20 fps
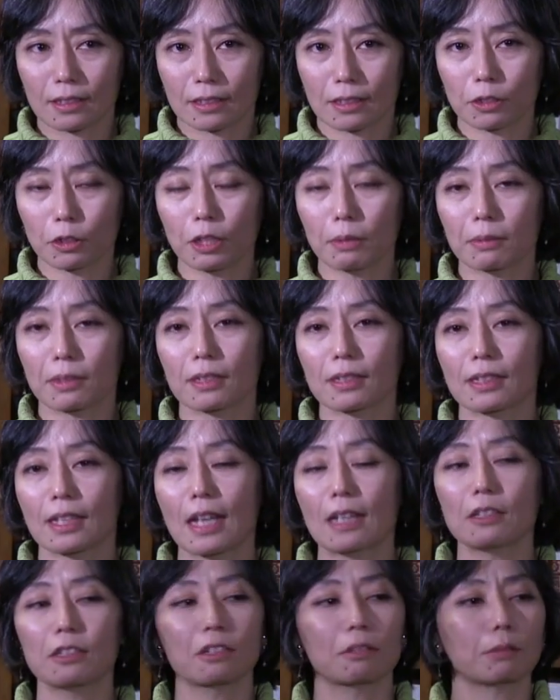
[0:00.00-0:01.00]
sort of the
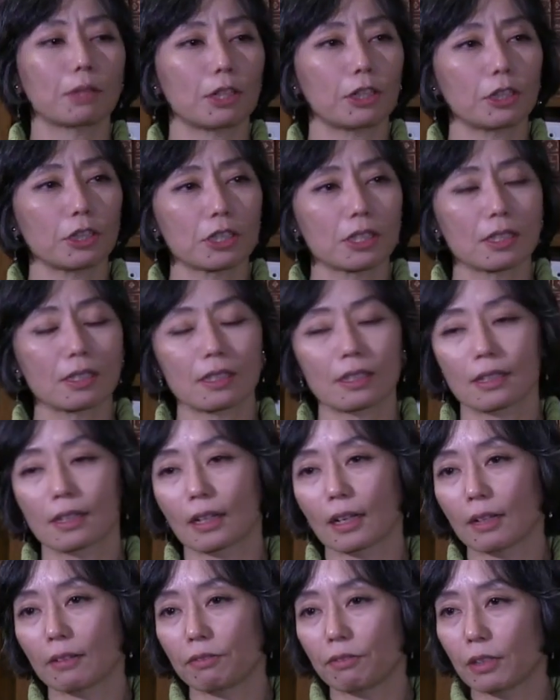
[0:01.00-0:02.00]
sense of urgency
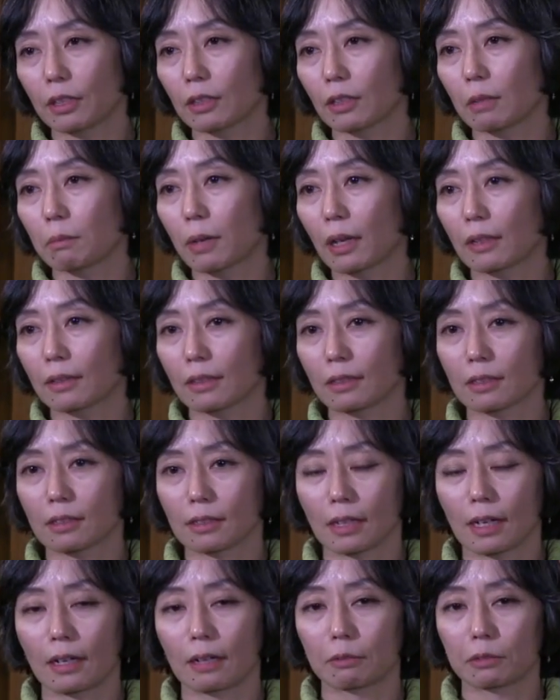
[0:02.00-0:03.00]
that I feel about
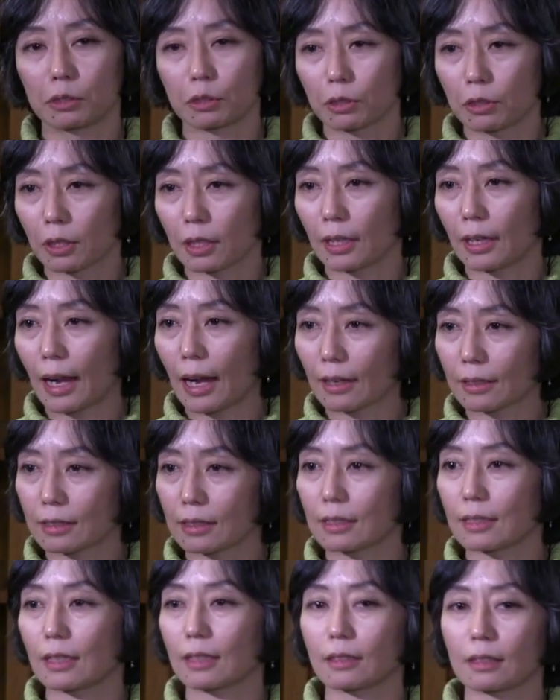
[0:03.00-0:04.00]
this um, nuclear
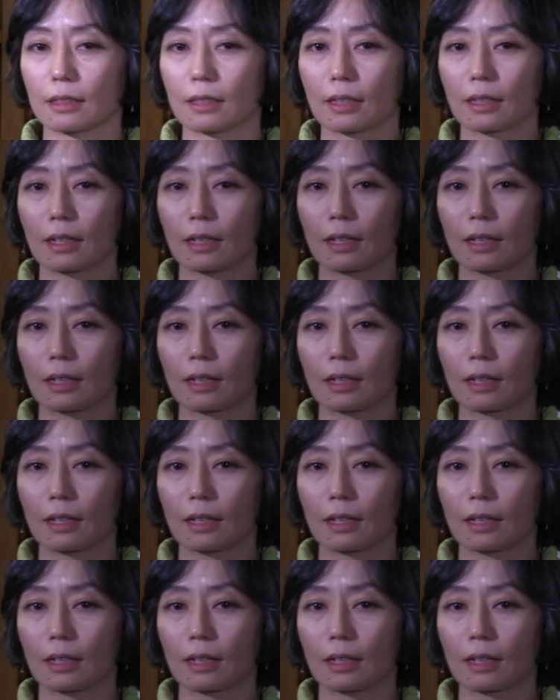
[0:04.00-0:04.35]
accident.